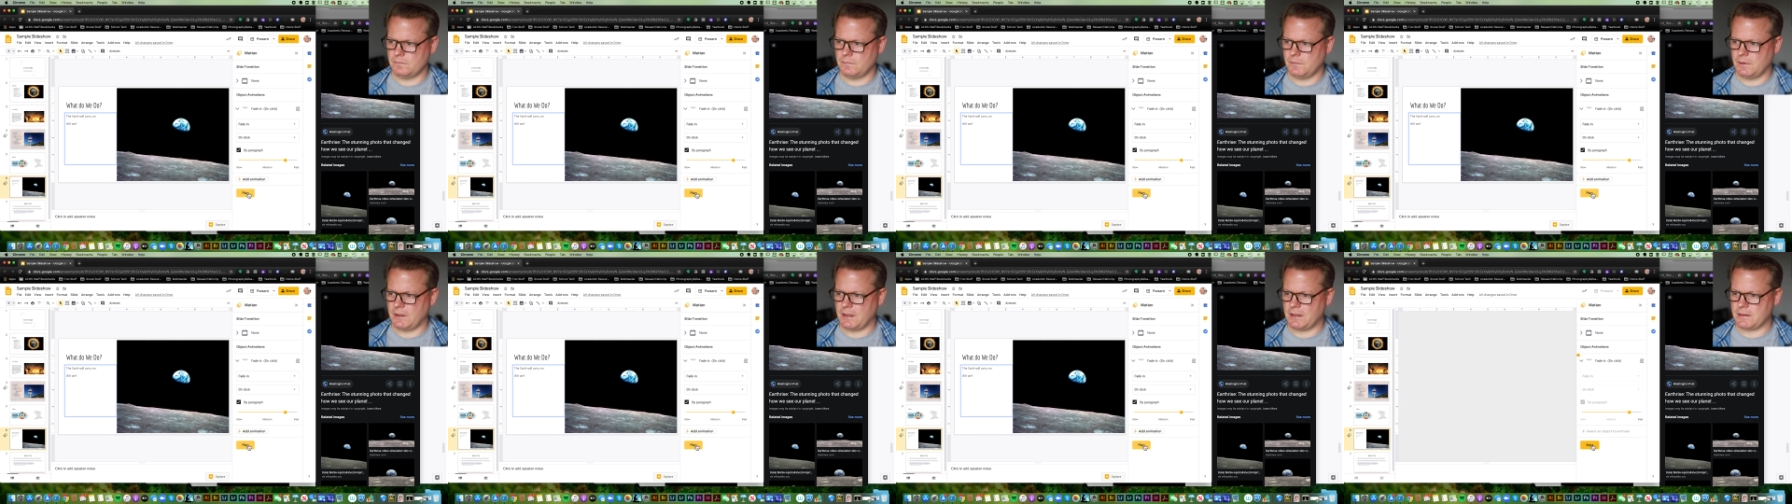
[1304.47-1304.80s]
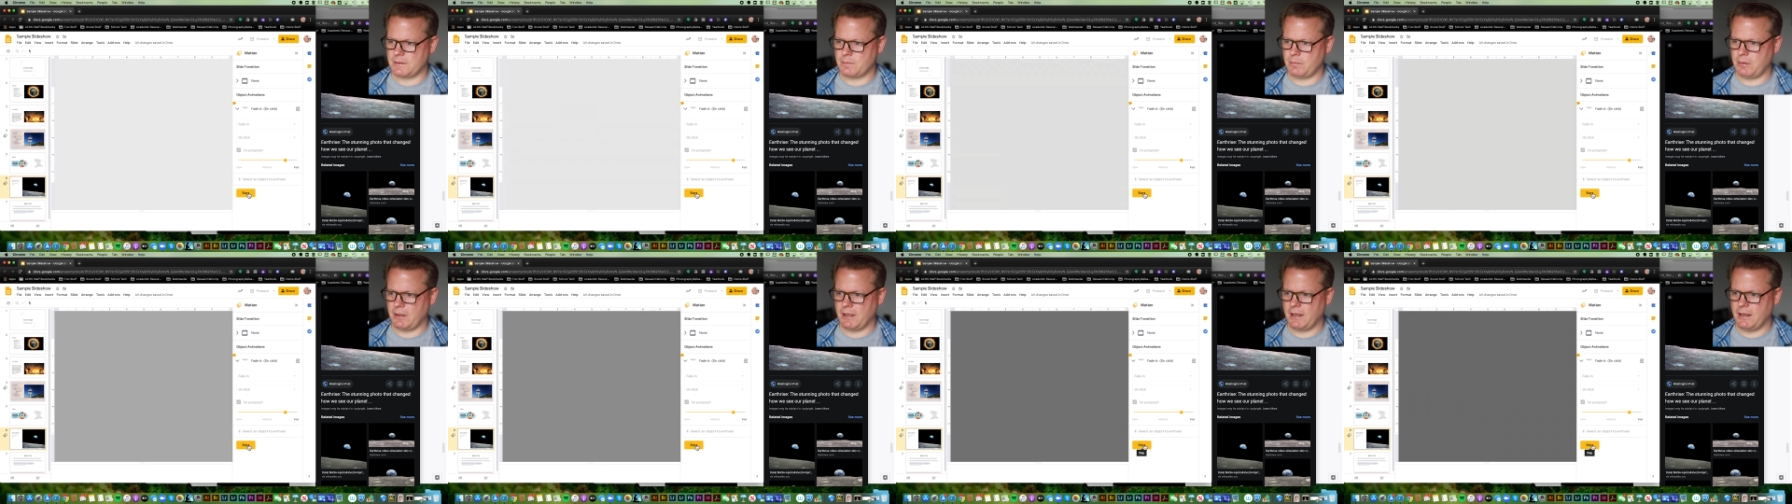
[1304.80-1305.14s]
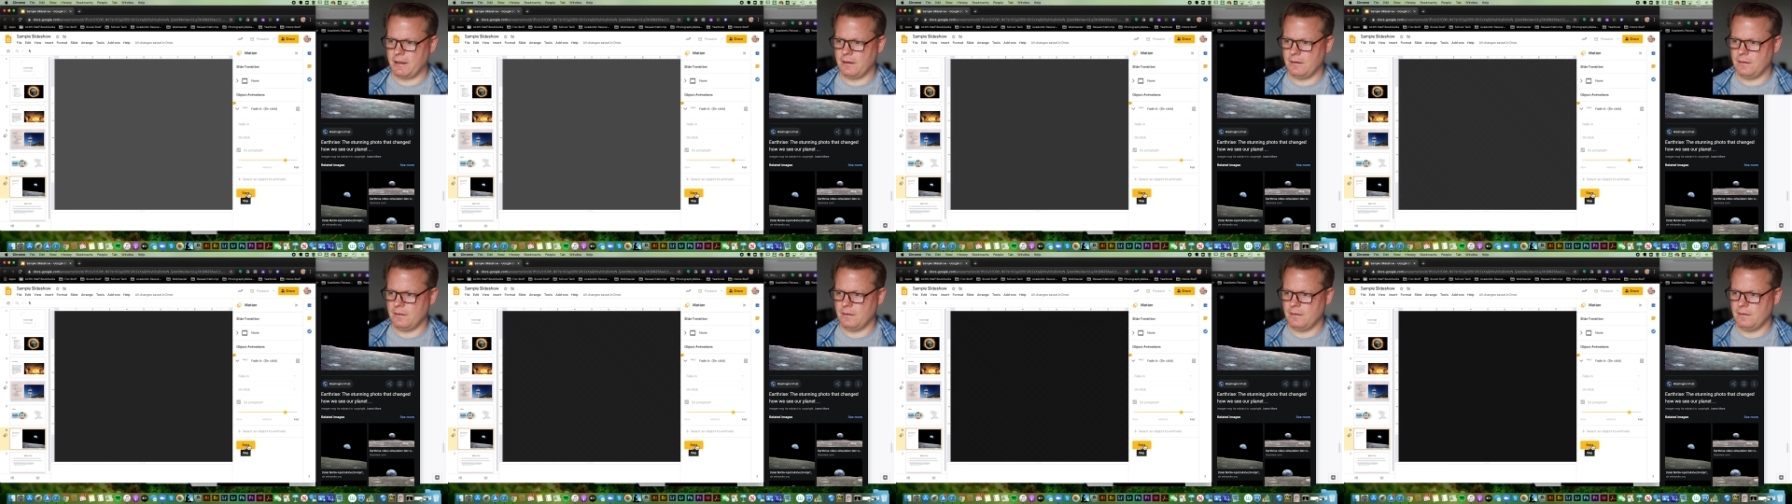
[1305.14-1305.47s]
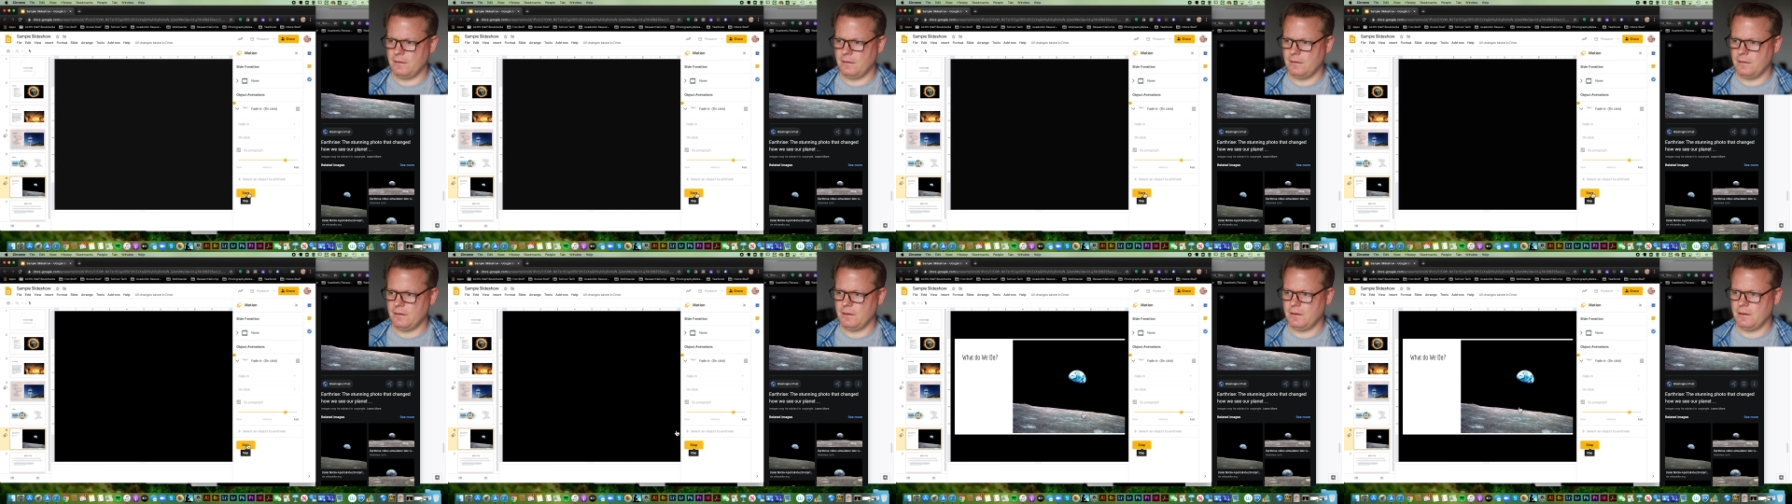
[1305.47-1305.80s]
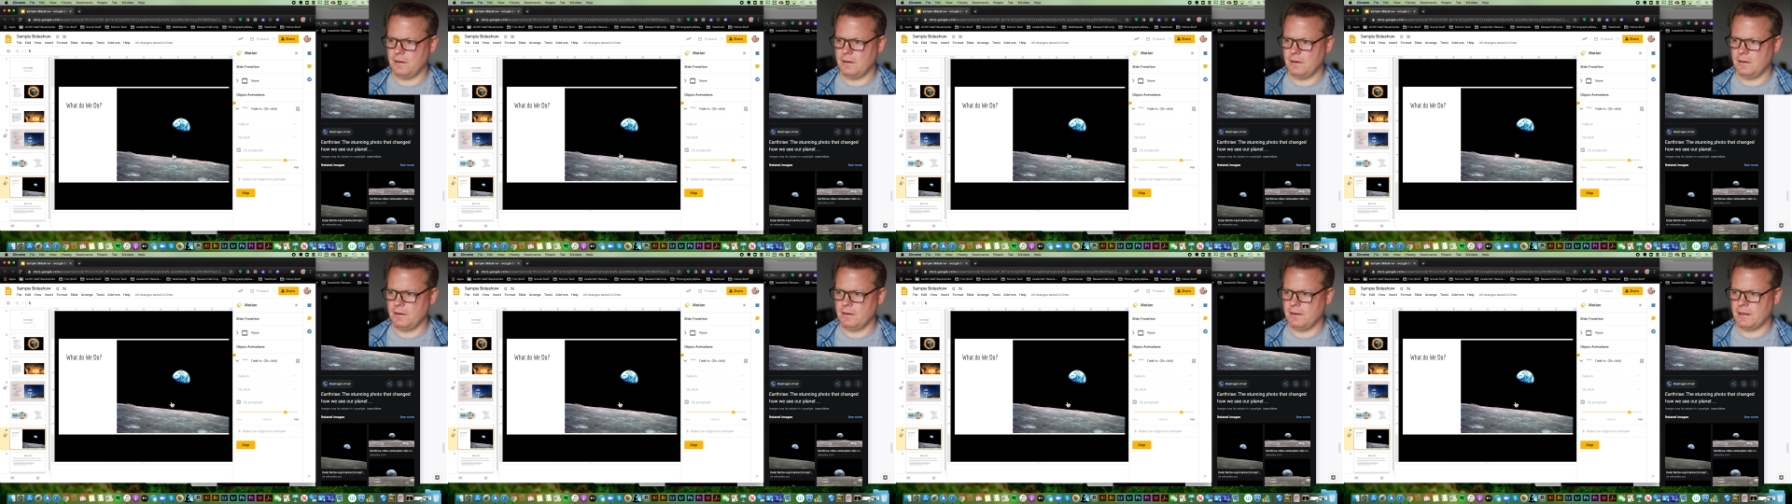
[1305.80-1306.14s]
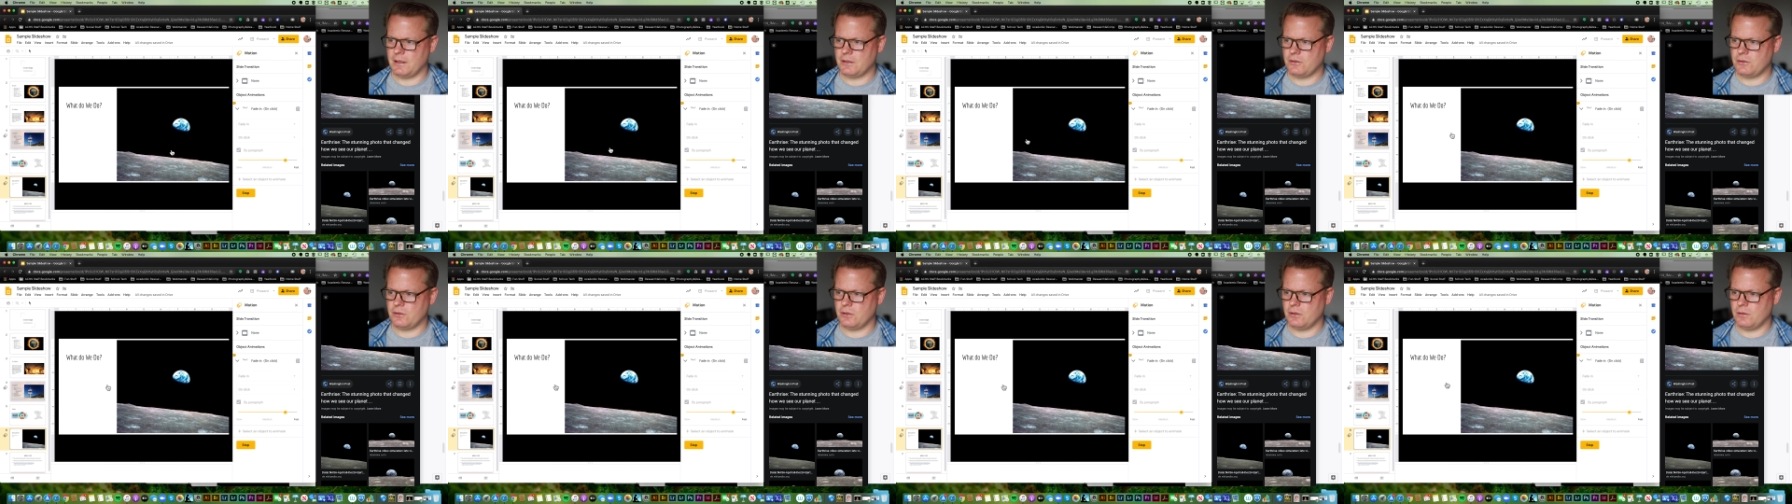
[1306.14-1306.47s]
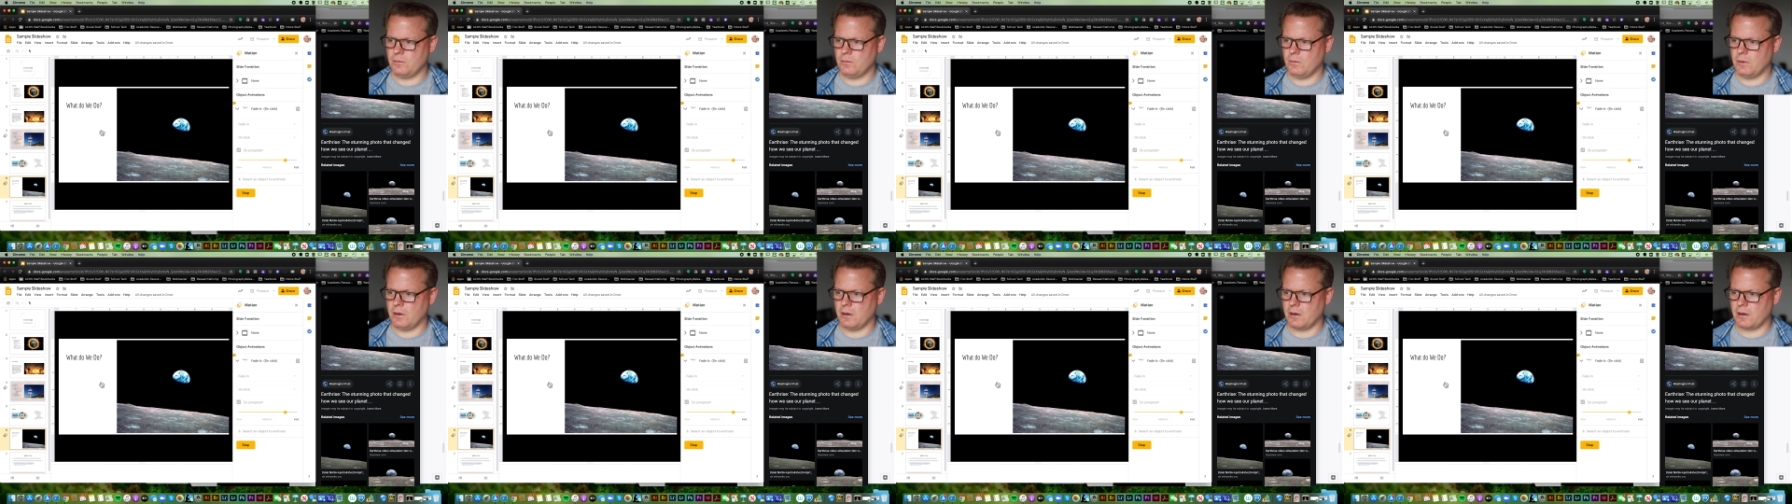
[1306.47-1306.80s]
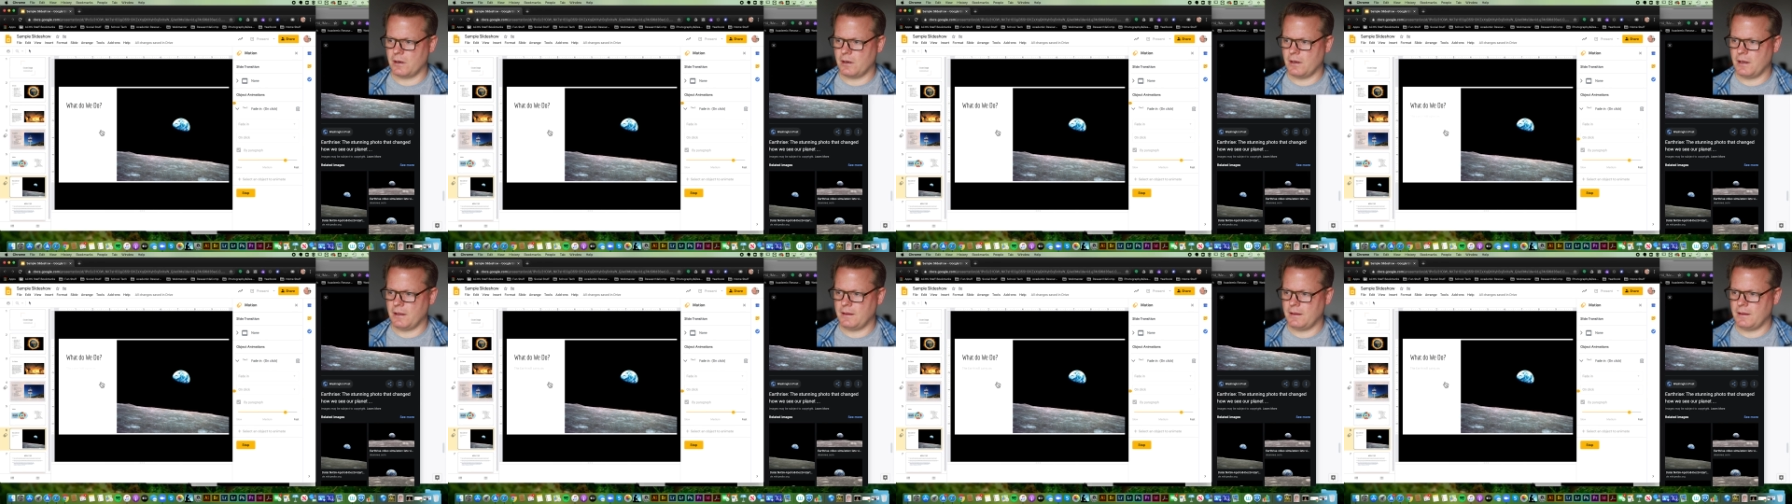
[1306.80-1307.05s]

Let's play it. That should work.